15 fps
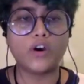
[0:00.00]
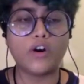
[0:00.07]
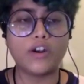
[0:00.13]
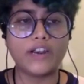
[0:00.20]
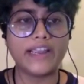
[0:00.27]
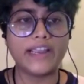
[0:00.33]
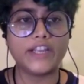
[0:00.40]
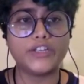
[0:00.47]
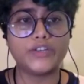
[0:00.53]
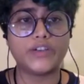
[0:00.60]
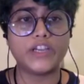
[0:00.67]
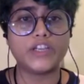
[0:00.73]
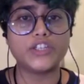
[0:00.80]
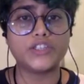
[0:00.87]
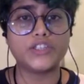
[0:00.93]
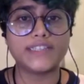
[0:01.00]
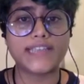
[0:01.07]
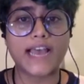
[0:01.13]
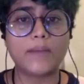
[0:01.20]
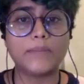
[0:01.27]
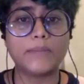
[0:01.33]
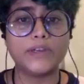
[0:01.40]
to online education
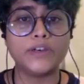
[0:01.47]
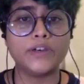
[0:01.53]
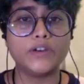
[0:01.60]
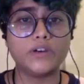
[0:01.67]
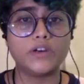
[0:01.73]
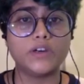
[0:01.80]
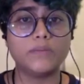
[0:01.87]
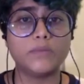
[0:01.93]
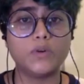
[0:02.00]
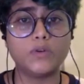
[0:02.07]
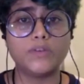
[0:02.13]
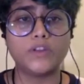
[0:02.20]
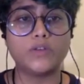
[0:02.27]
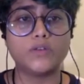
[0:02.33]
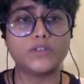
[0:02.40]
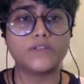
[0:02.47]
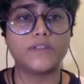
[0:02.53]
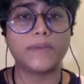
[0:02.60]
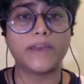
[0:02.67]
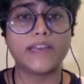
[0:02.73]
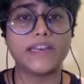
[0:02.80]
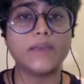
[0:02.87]
that's happened over the course of
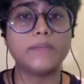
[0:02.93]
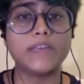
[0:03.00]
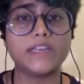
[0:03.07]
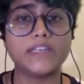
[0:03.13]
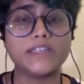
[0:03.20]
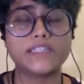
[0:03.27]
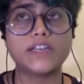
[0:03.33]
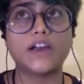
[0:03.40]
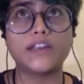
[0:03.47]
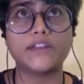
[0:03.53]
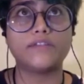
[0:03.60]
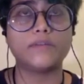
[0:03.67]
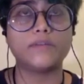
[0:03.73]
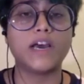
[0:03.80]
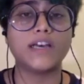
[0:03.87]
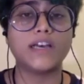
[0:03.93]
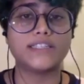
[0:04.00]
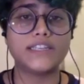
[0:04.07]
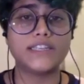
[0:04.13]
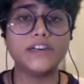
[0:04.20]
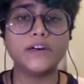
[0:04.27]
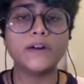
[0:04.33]
the pandemic, starting from
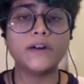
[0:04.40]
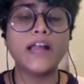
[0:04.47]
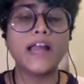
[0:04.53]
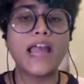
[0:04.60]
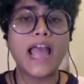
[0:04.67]
last year.